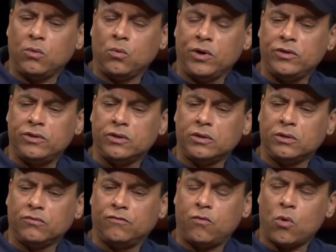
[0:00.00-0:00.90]
with
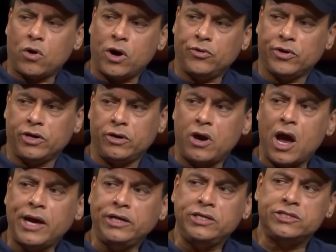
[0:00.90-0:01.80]
four hundred
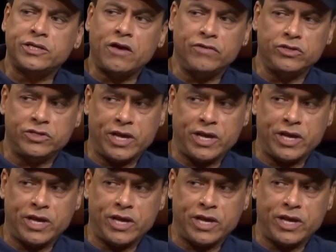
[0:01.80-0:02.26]
ninety-seven